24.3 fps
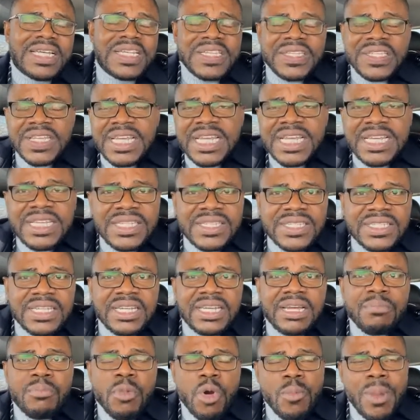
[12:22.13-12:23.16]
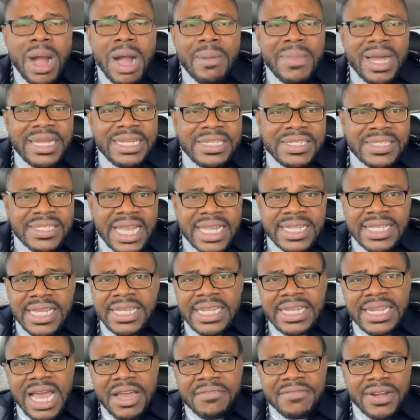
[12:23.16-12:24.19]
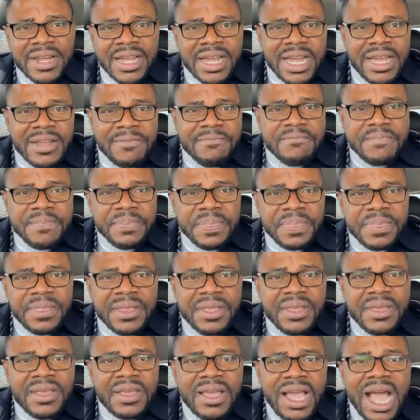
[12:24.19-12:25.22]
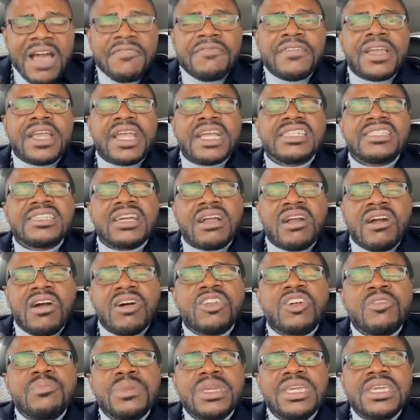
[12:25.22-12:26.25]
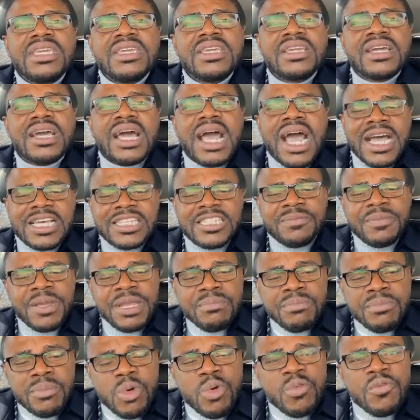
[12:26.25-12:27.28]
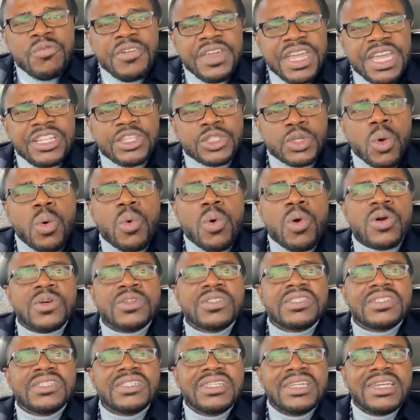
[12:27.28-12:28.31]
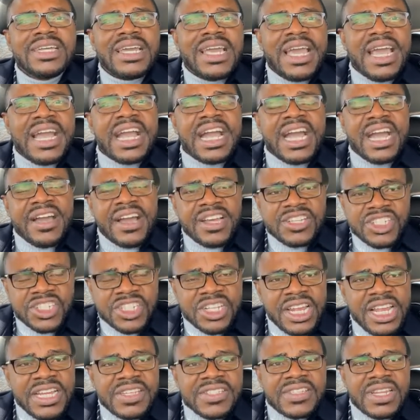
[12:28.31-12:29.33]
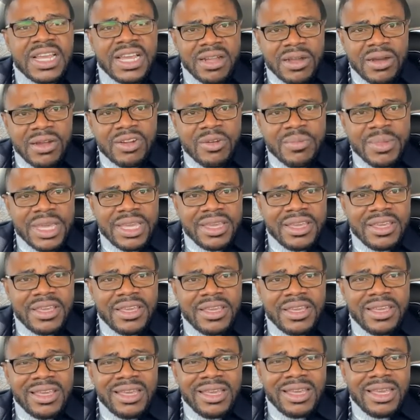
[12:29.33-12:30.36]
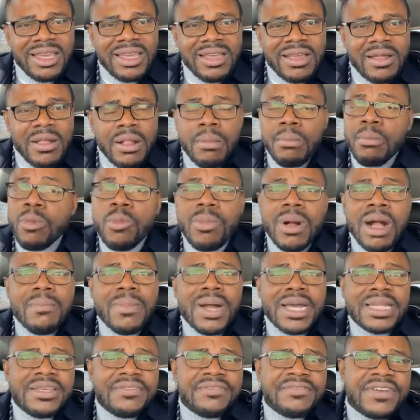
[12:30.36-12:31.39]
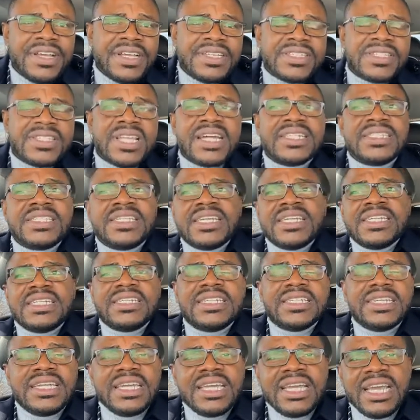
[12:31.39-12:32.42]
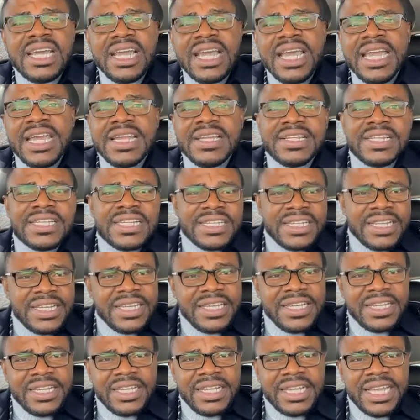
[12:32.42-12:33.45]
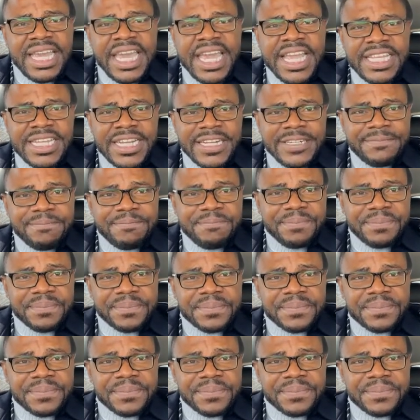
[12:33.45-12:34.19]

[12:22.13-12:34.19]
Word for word: Since mobile money started in Africa, Africa's economy has been moving towards a cashless economy. Mobile money first started in Kenya.